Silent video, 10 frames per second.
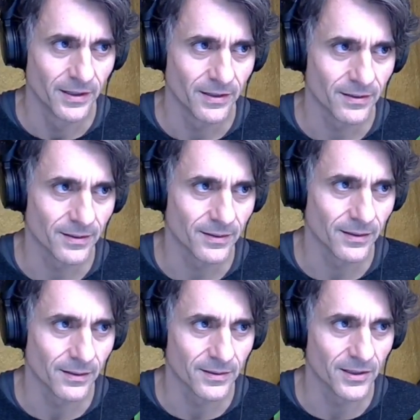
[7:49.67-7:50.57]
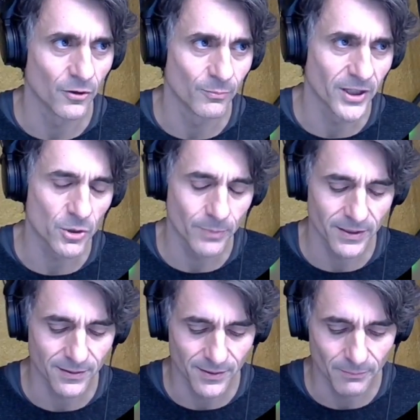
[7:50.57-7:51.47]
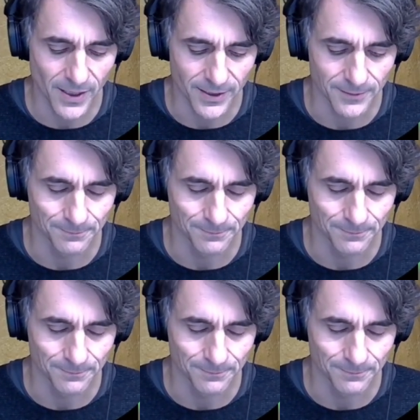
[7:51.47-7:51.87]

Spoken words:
that sound much better than mine.